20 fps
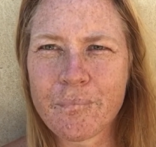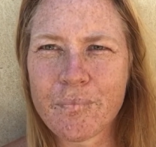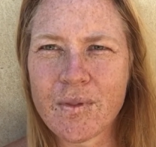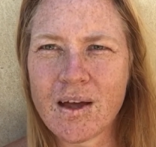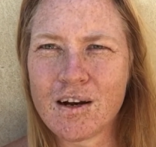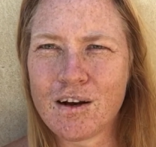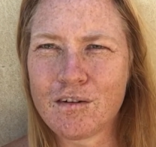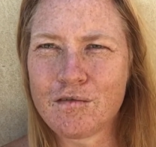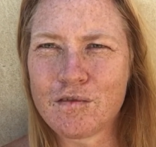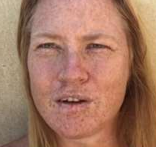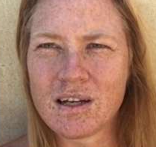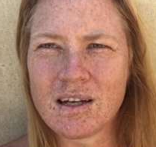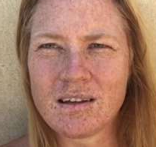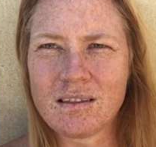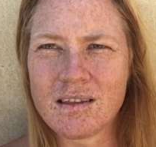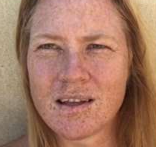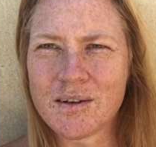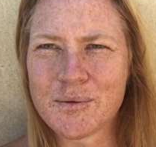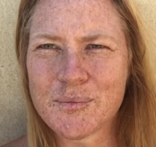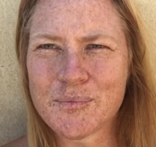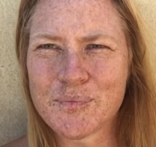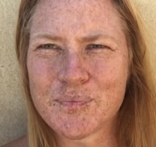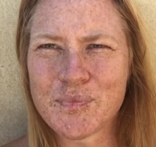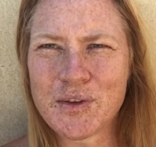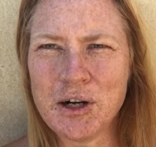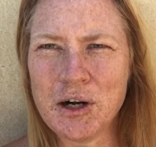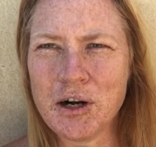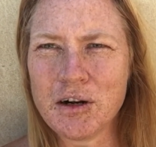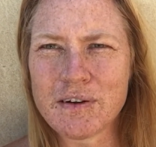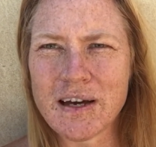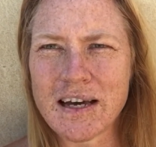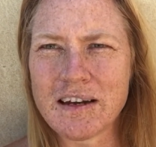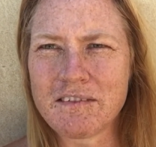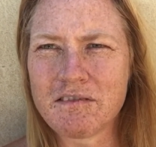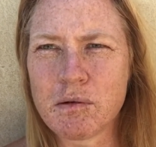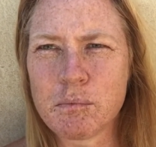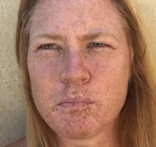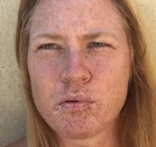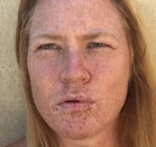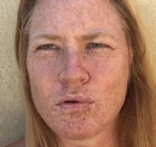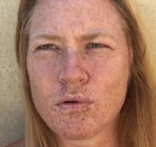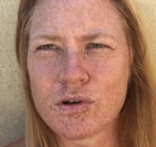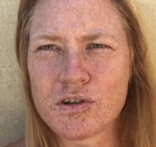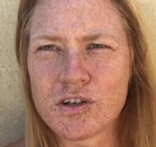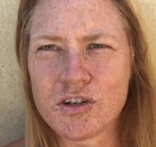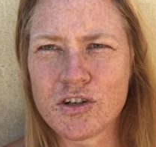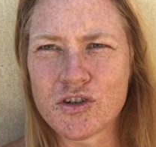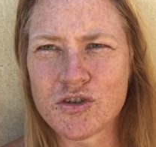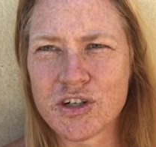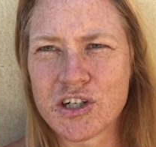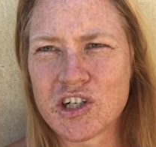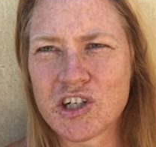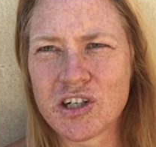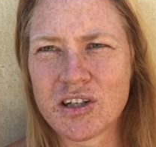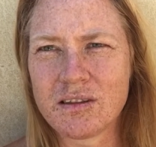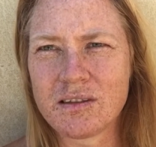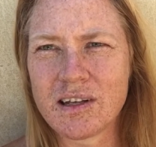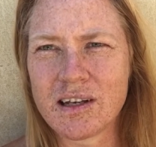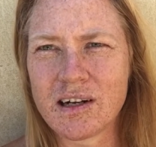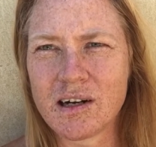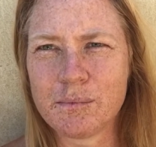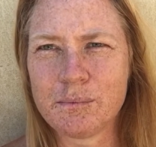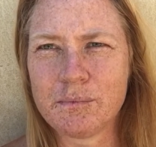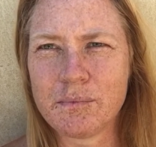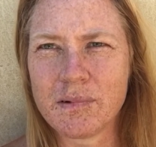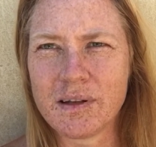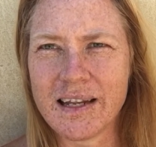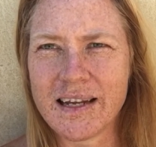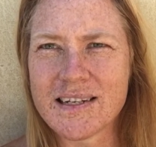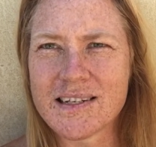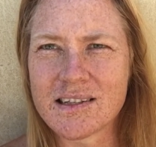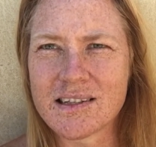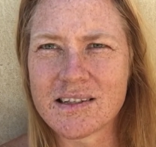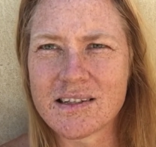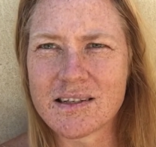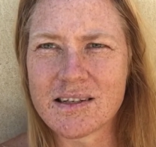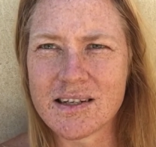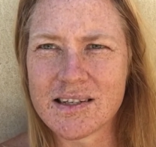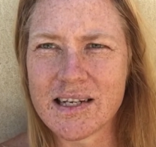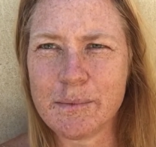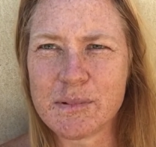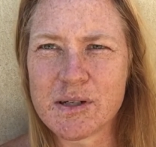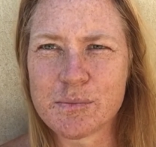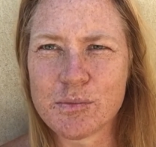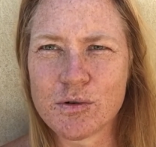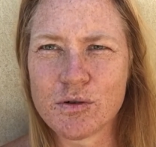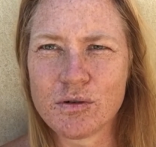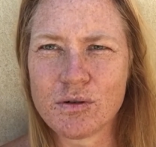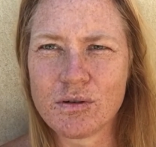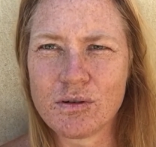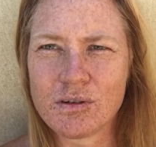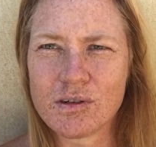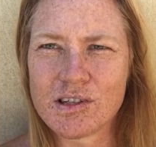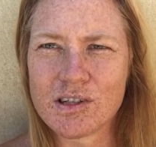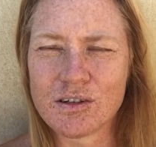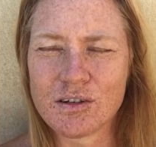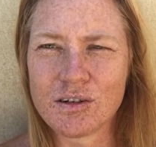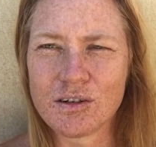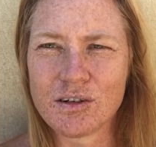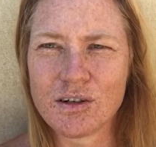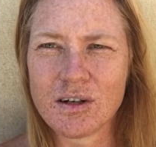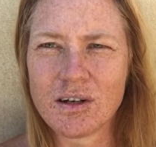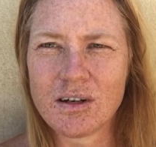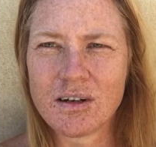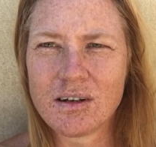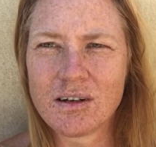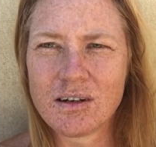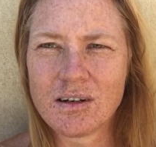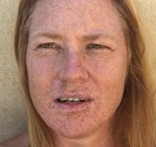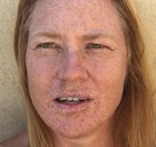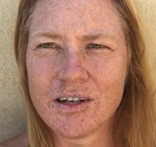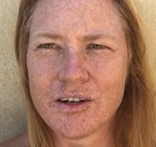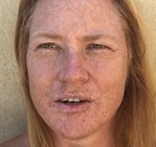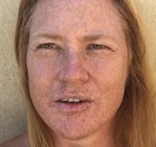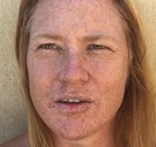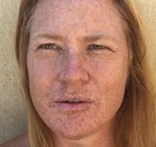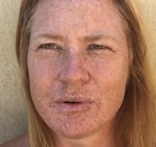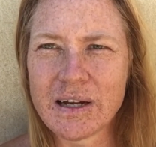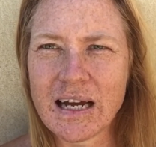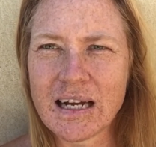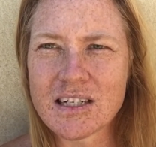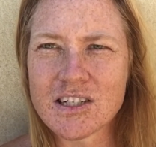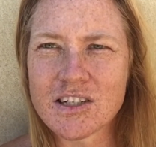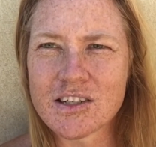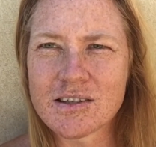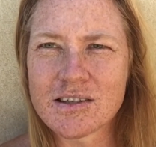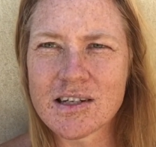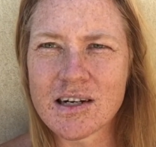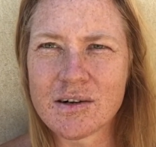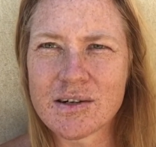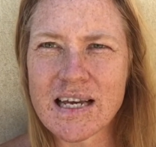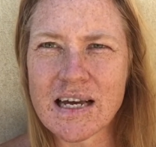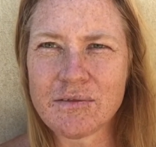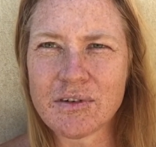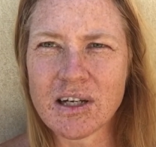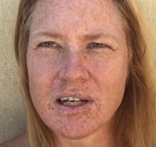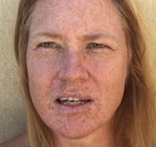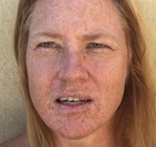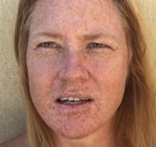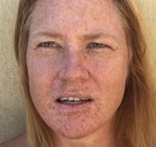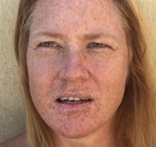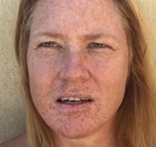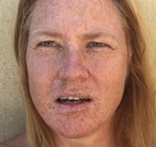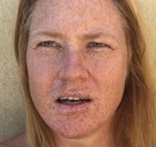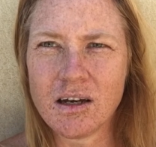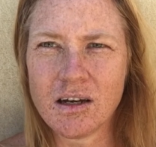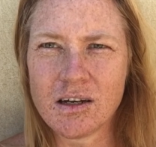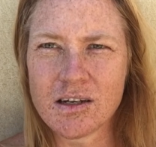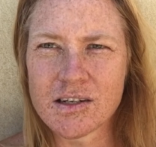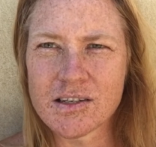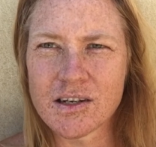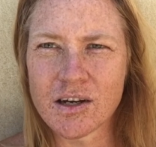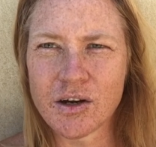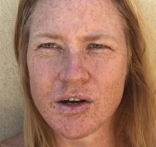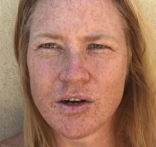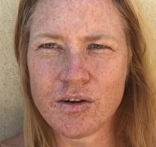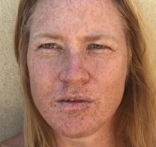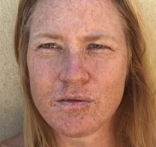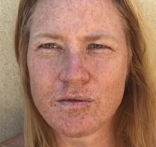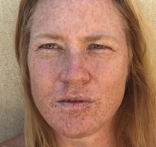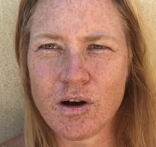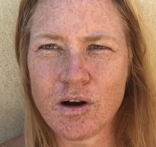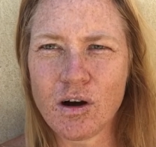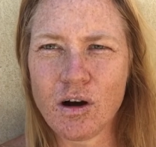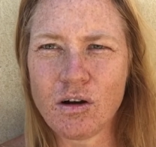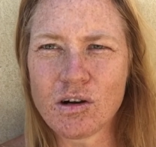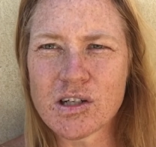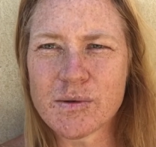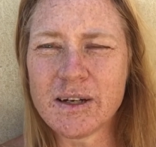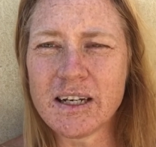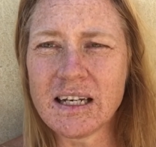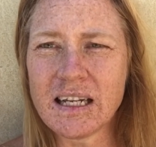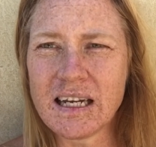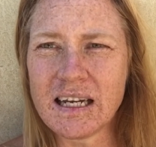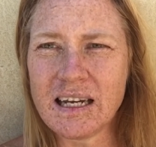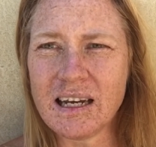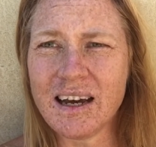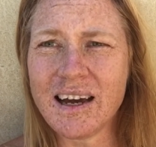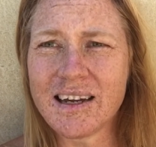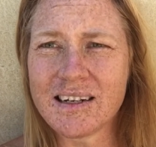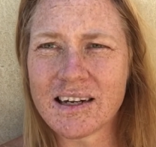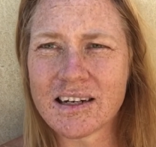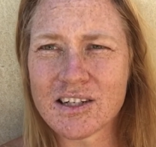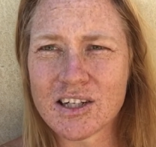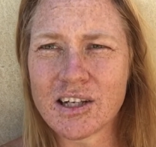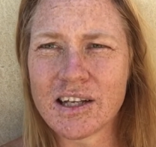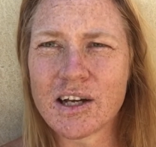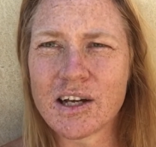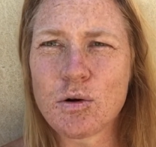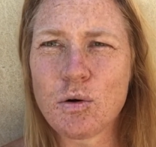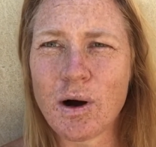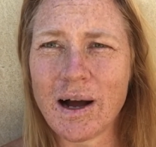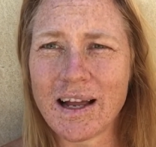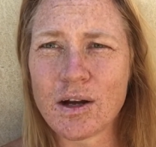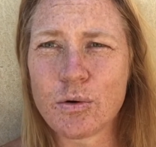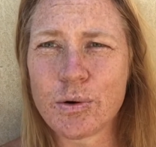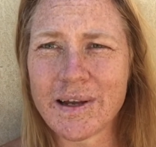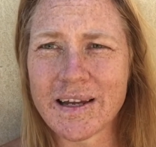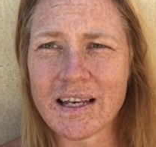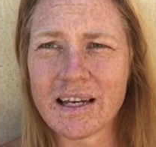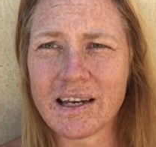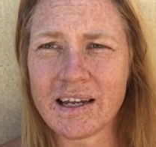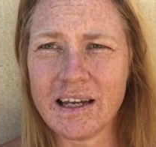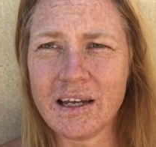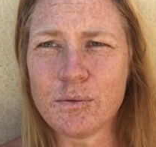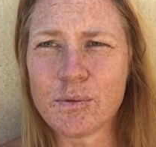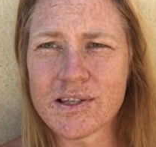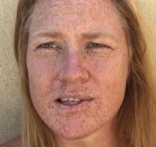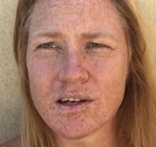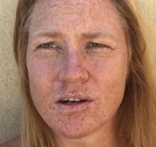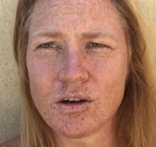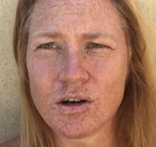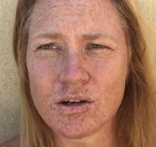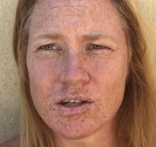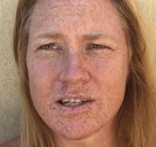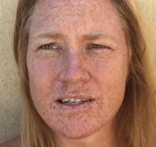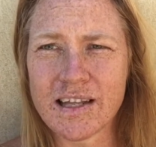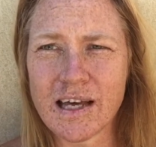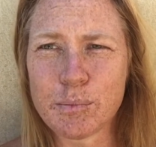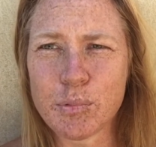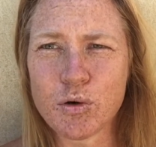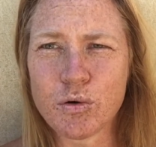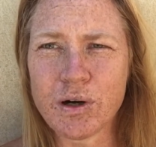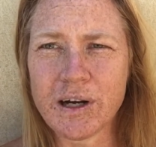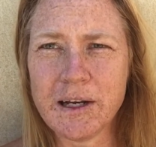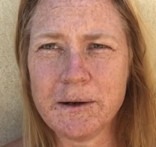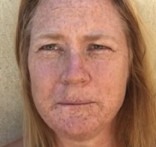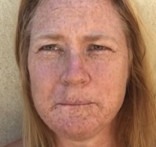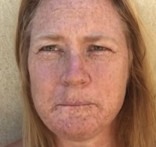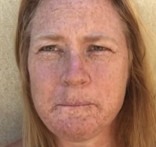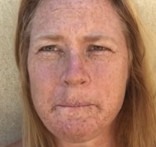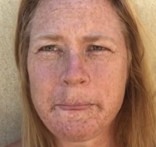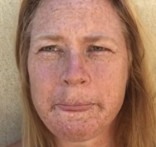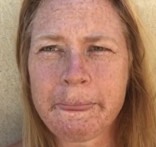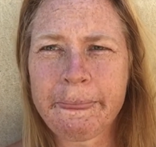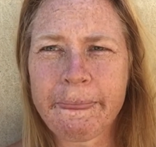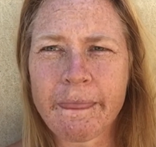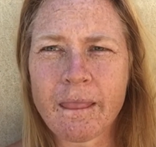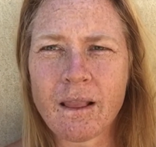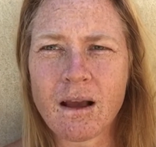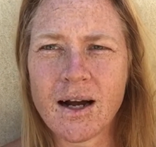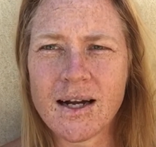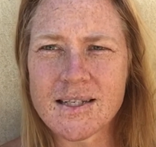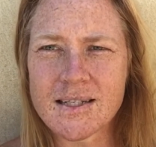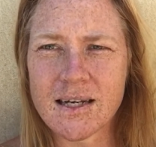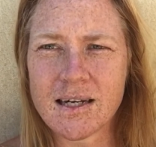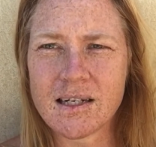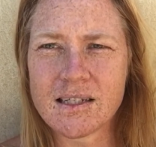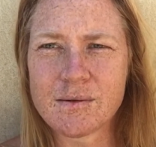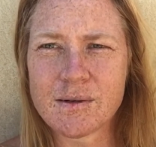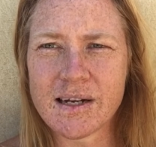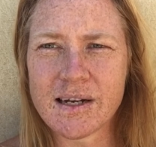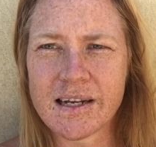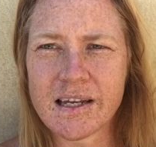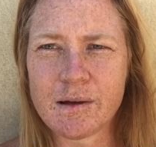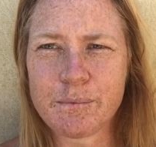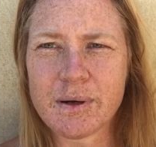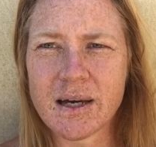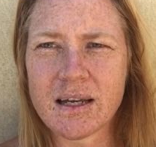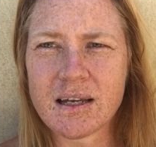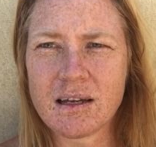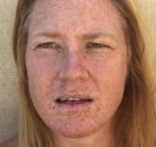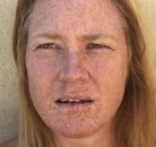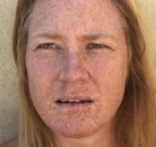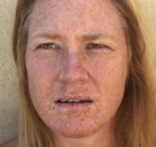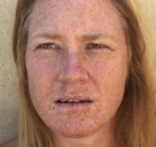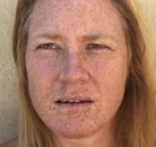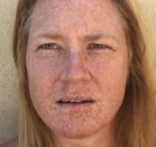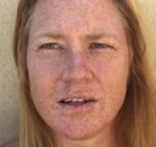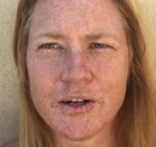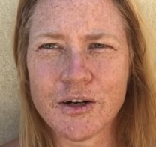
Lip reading: And I figured that, if I have a broad nutrition, then I'm less susceptible to, the reactions that I was having. So ultimately, and actually quite quickly, once I got to that point, I started taking back in,